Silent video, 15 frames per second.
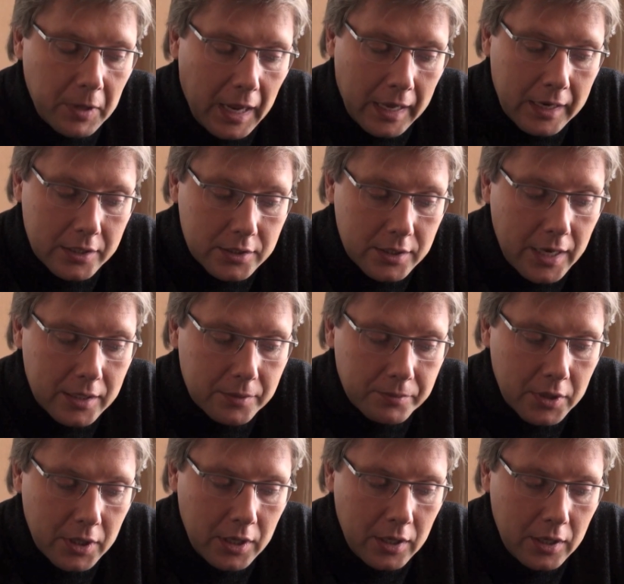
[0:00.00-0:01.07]
And it's sad.
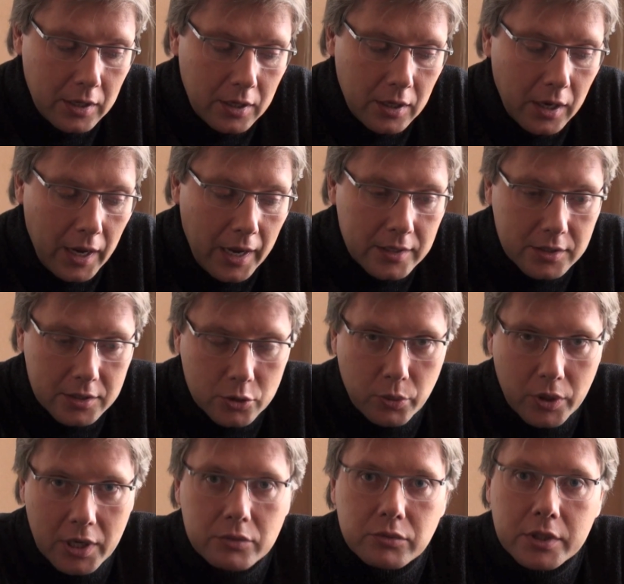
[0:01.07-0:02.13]
And that's
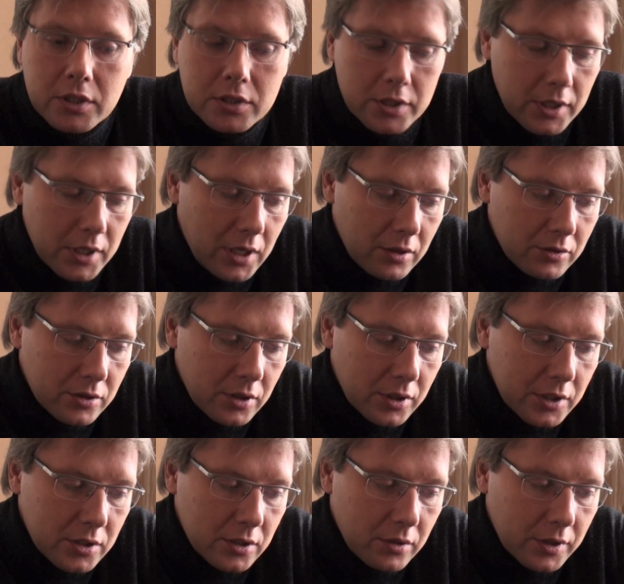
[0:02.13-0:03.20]
why Riga City Council
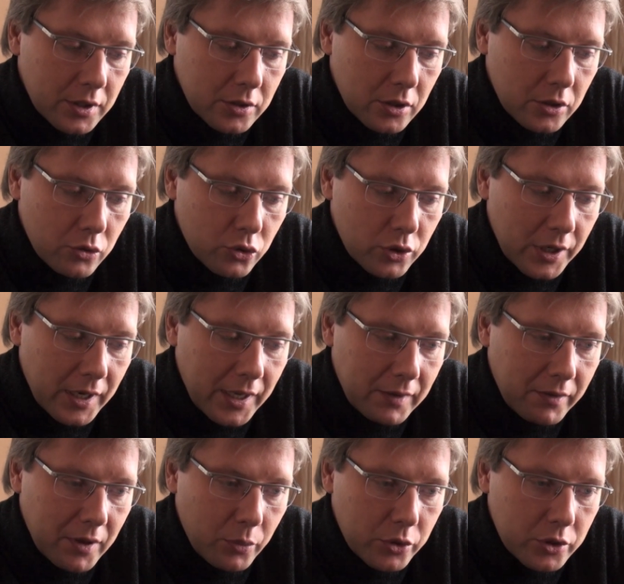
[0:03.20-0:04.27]
is the only institution in
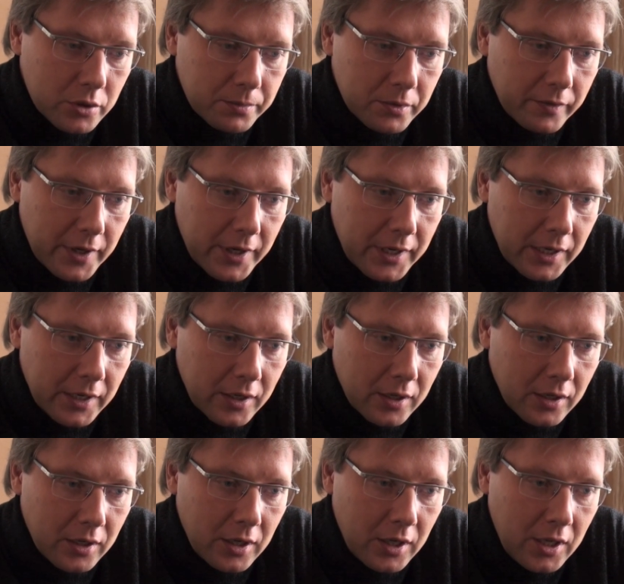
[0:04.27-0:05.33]
Latvia which is providing
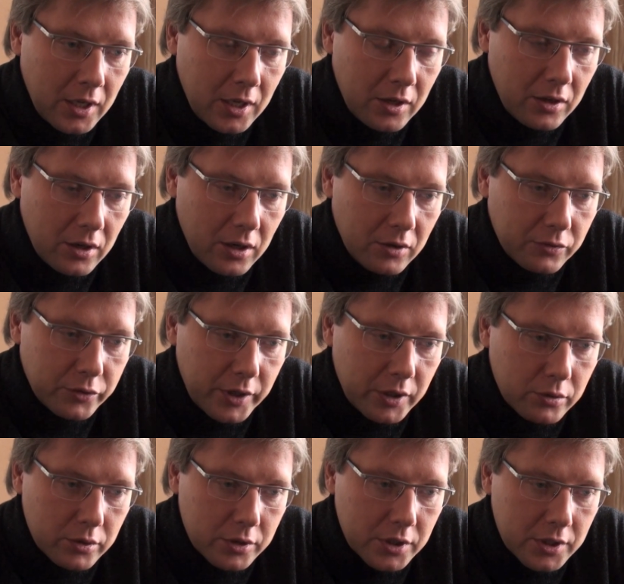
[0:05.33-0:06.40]
uh, uh, free
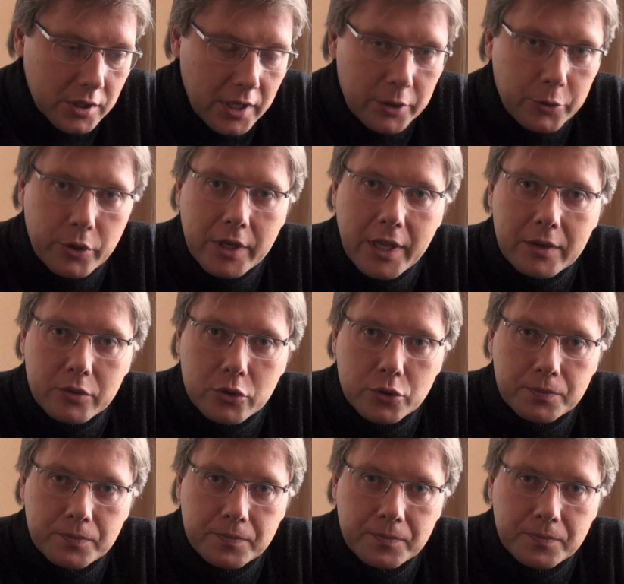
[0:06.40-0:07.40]
courses in Latvian language.